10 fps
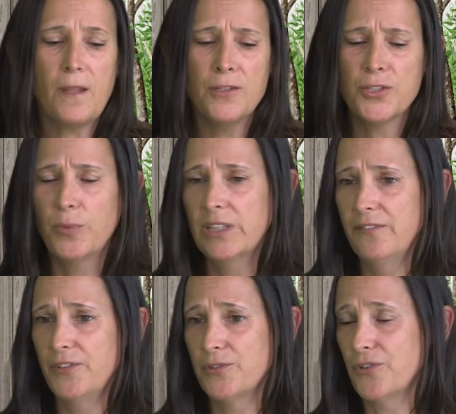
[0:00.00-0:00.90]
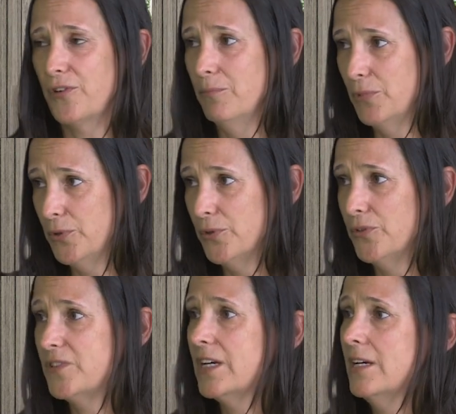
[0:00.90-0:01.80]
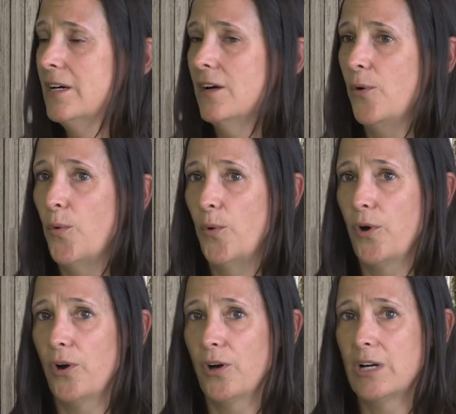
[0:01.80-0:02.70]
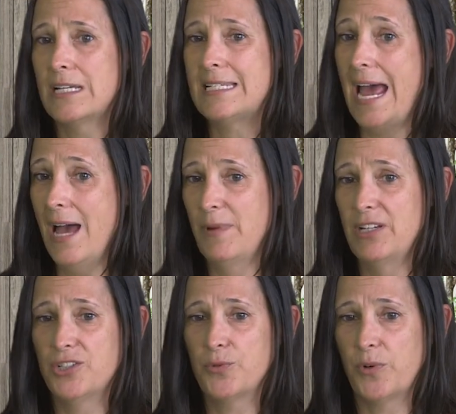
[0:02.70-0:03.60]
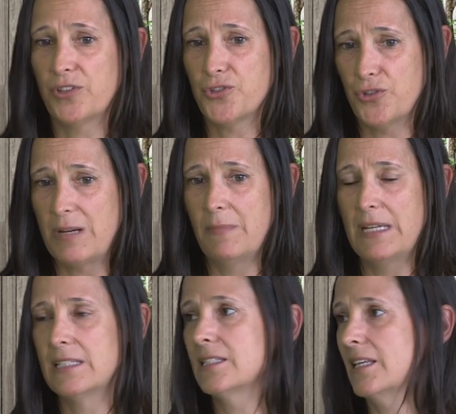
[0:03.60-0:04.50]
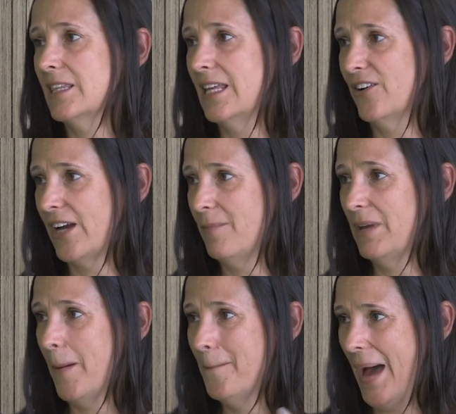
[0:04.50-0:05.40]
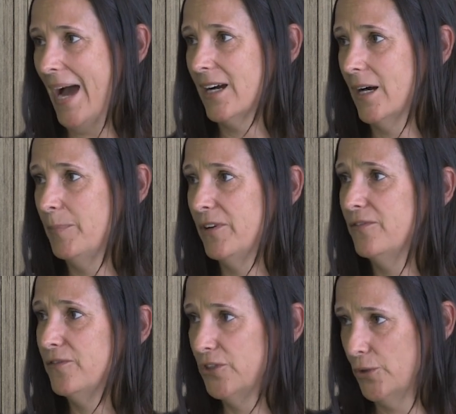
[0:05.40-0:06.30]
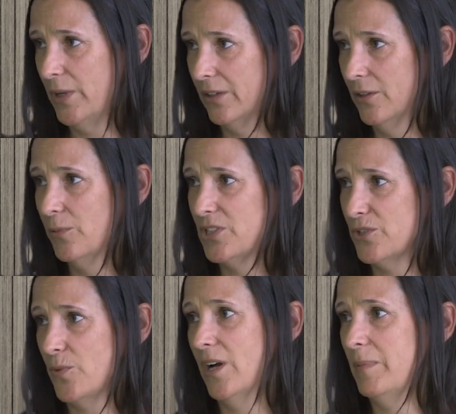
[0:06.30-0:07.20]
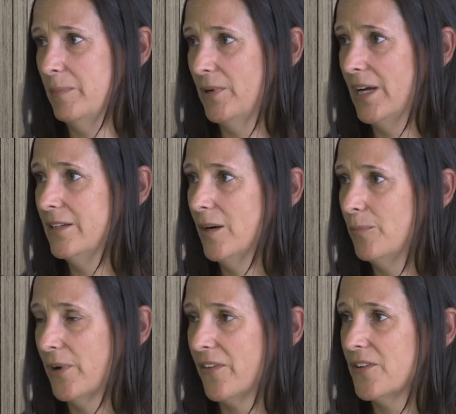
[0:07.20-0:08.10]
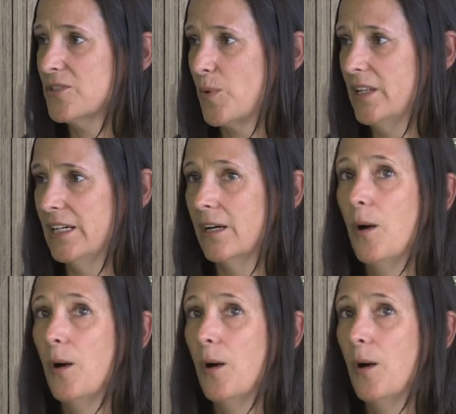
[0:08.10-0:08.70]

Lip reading: So when lymph nodes are removed or damaged with treatments, there can be a backup of fluid, which is why people end up with swelling,